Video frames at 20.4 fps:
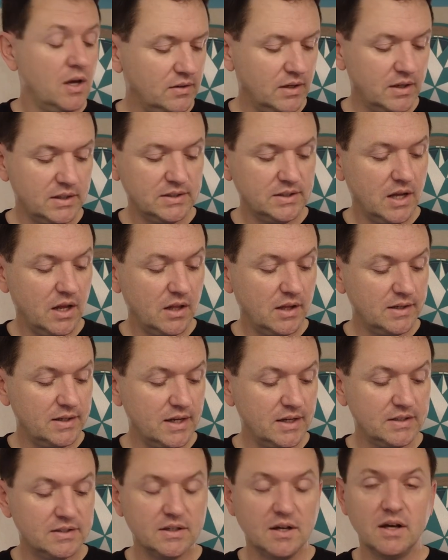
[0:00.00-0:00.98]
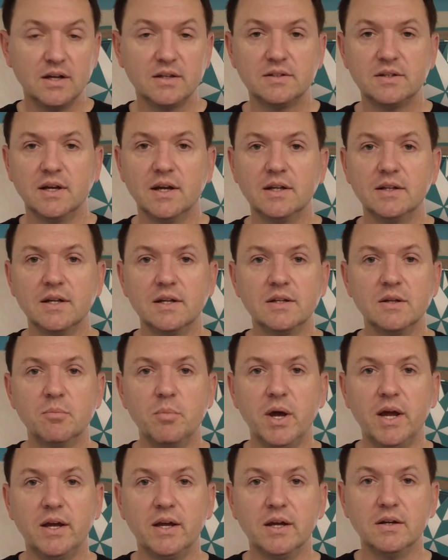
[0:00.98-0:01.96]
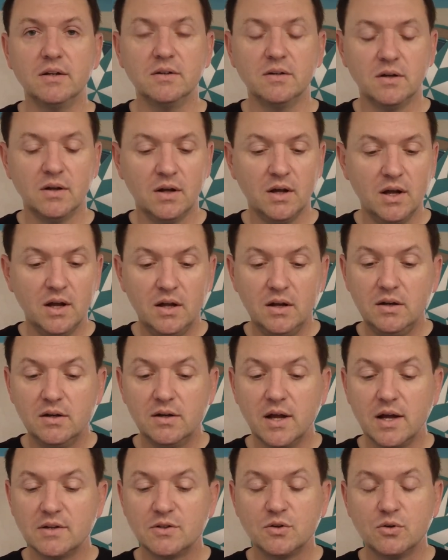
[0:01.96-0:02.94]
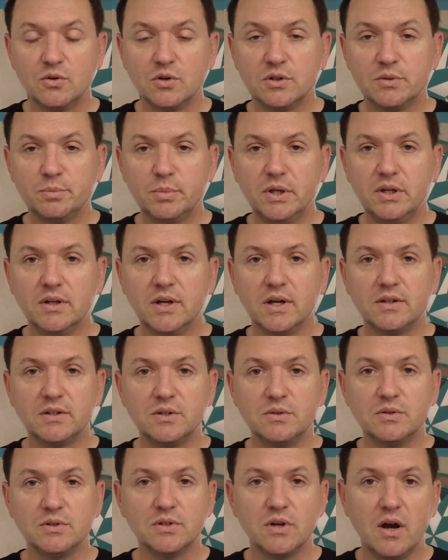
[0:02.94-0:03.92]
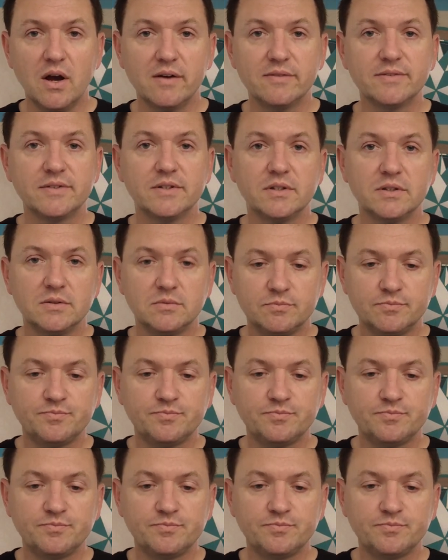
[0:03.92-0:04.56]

Nice hollandaise sauce, and then the bacon, not too crispy, not too soft.